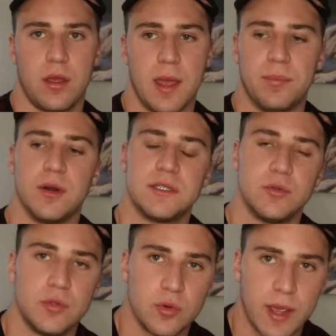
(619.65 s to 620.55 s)
It puts
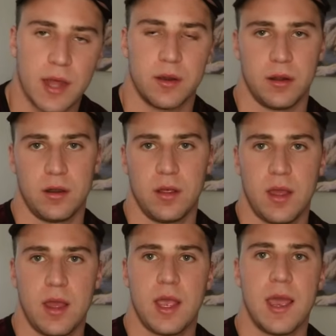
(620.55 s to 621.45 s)
it together.
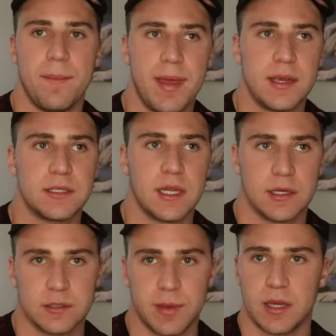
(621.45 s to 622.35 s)
It makes
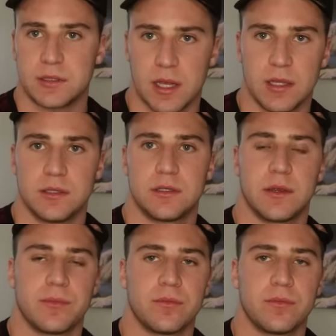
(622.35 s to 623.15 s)
things make sense.